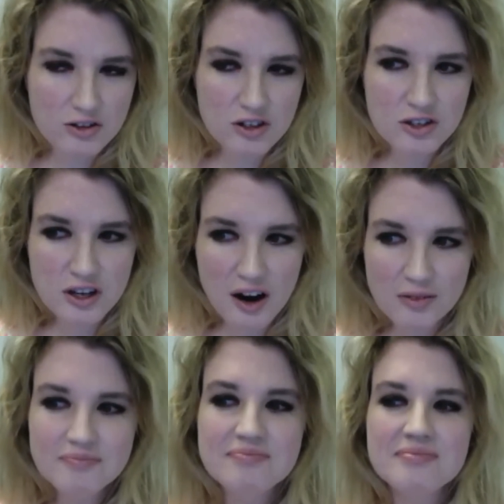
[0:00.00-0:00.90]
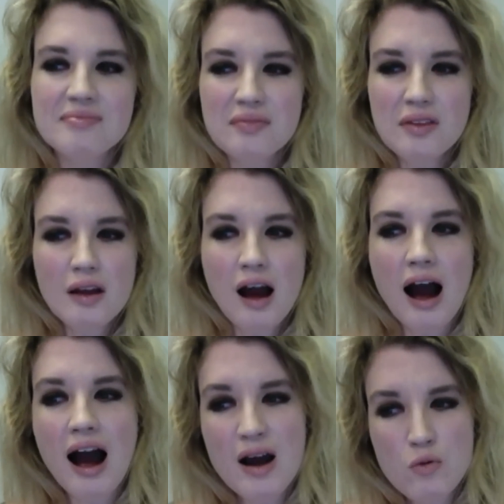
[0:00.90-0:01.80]
So,
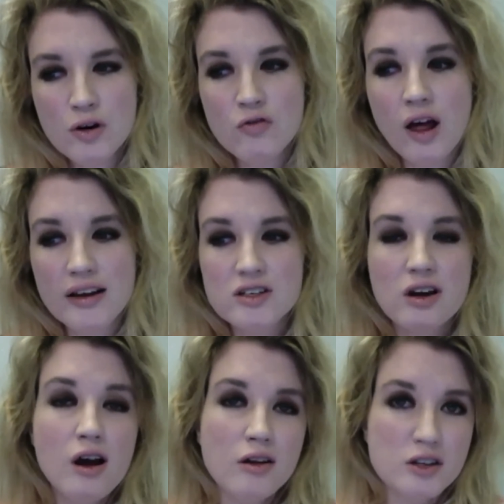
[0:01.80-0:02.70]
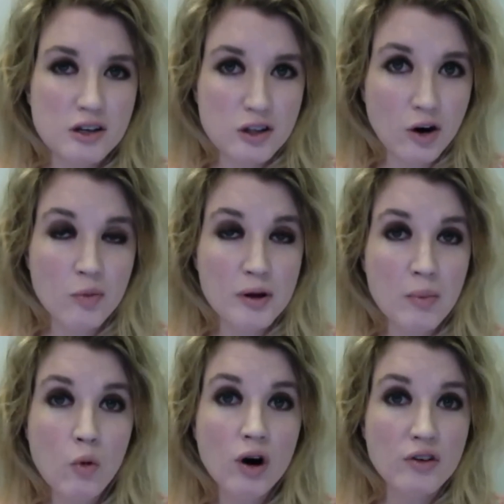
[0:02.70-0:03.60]
I would have liked there to be a
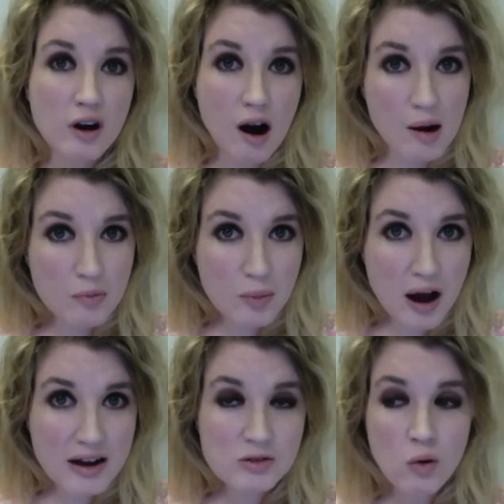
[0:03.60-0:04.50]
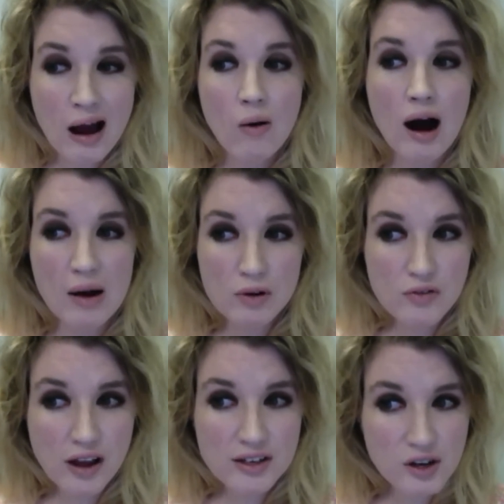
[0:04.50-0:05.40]
more of a compromise. How I would have
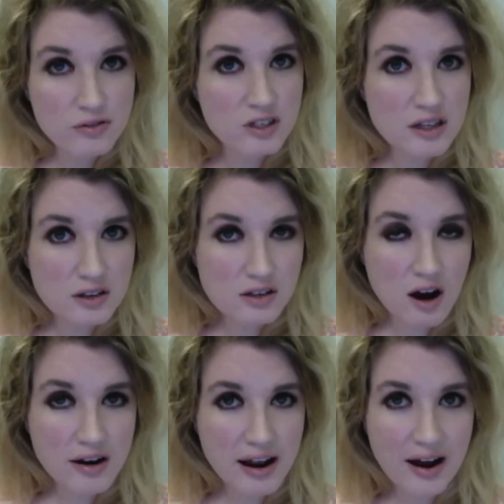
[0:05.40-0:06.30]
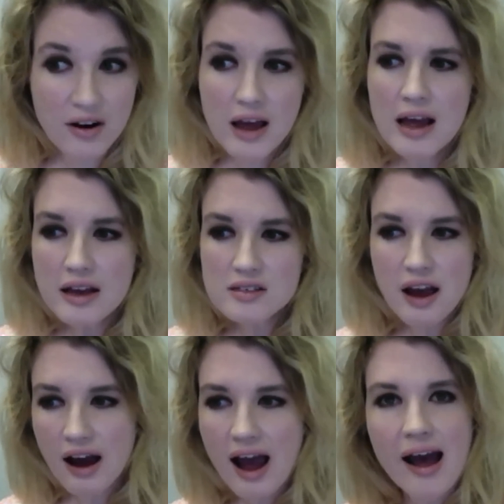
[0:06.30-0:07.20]
liked to have seen this gone down is
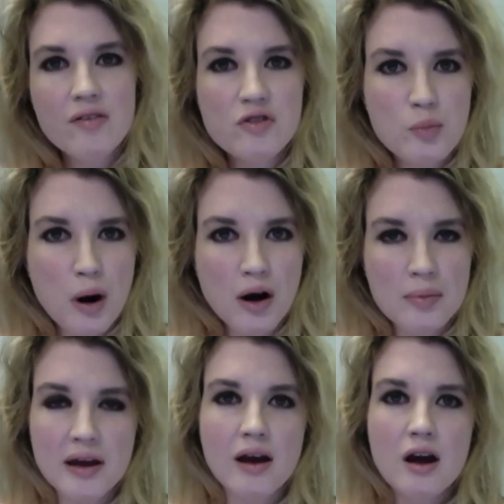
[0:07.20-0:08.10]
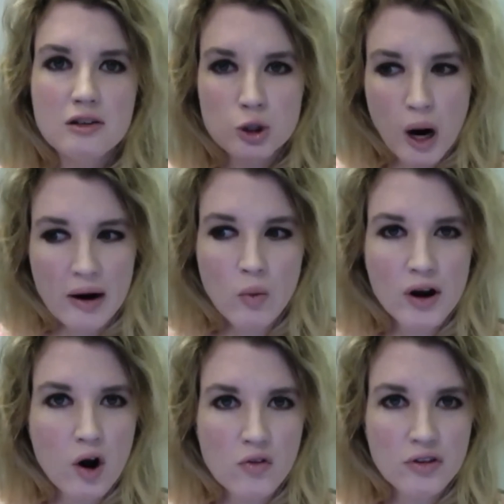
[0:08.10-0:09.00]
yeah, have the Barbie try to
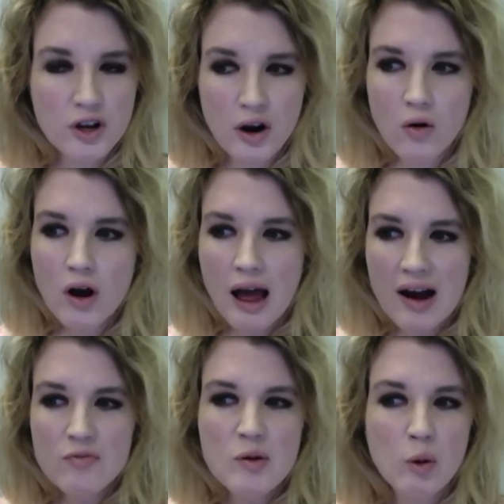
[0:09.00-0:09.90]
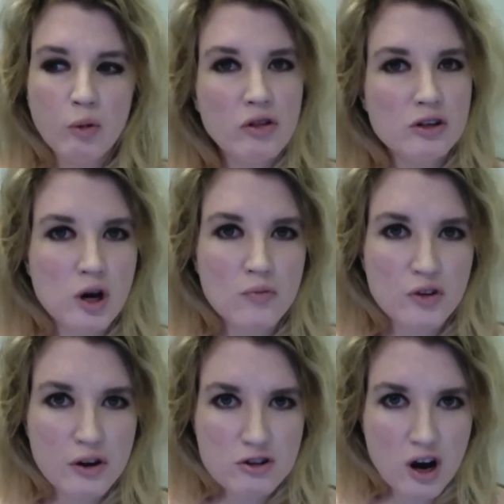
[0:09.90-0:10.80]
win over you know have people bring this home for
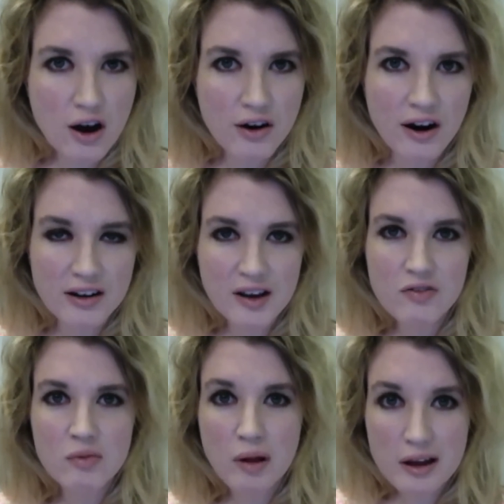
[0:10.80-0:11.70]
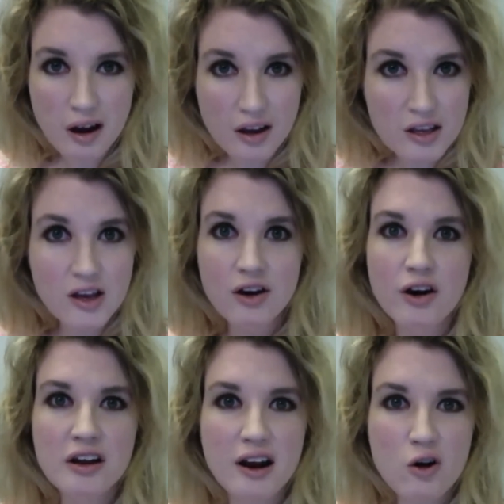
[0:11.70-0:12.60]
their daughter and give them like a
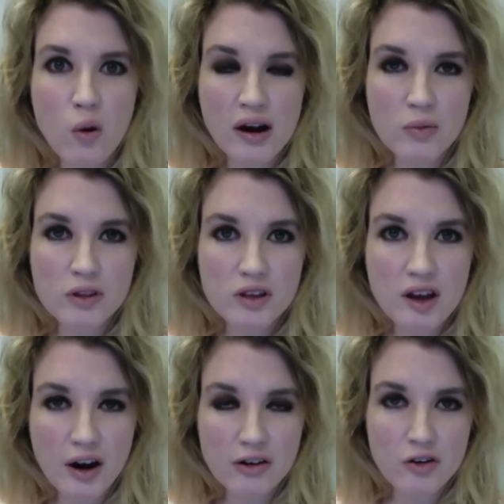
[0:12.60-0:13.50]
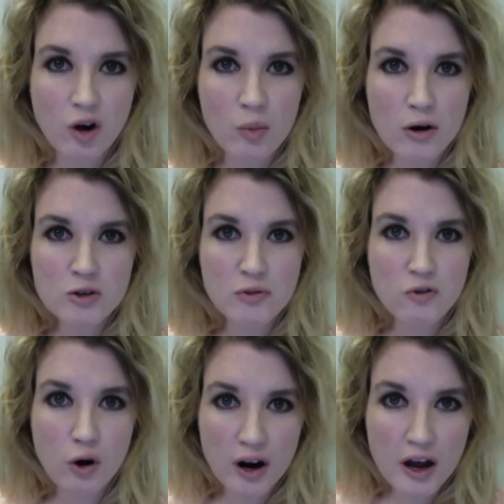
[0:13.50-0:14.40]
year to get acquainted with the character almost
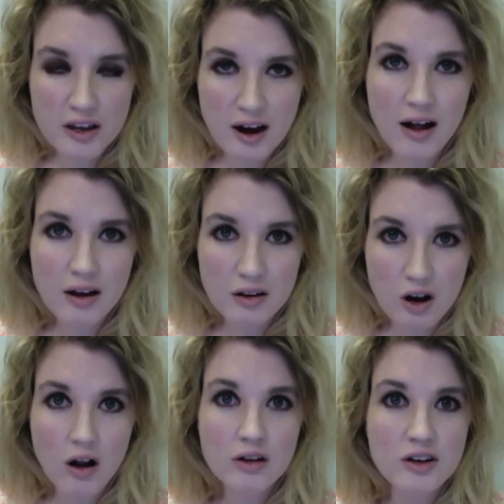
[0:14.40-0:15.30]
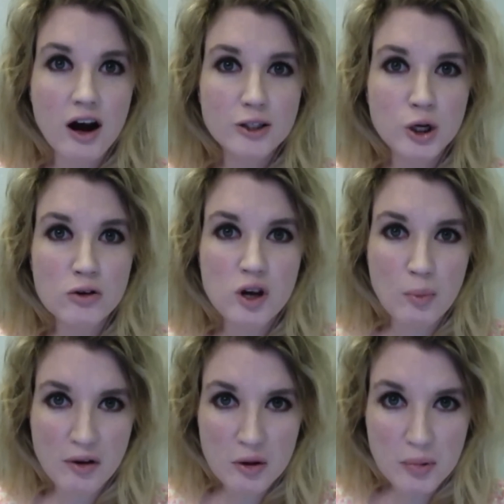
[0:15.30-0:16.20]
before Gal, Gal Gadot shows
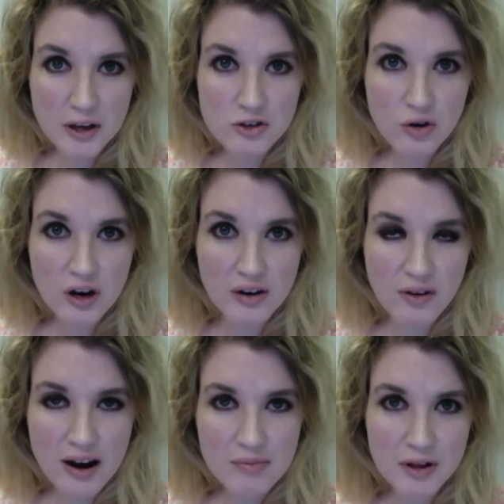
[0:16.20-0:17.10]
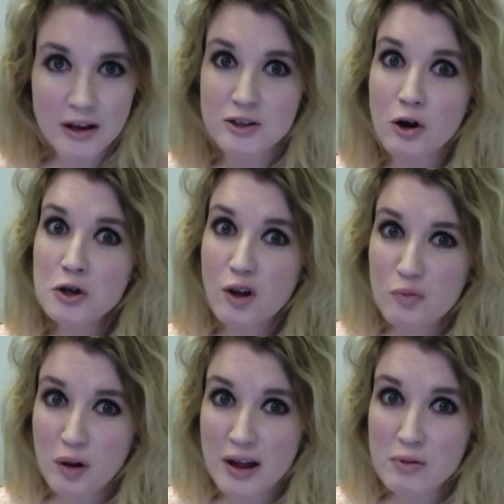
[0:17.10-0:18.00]
up on the big screen, right? Be like, don't you love
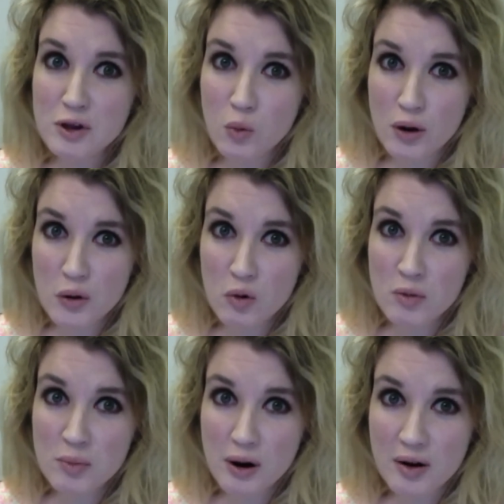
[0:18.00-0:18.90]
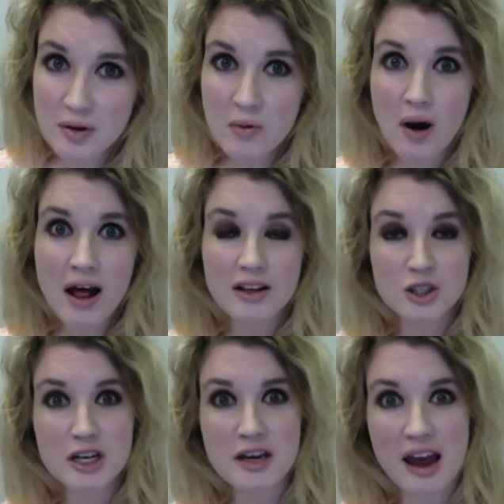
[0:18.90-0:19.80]
playing with your Wonder Woman Barbie? Well,
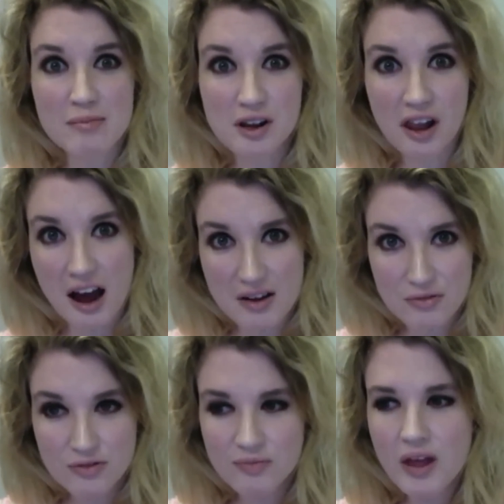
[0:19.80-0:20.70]
she came to life.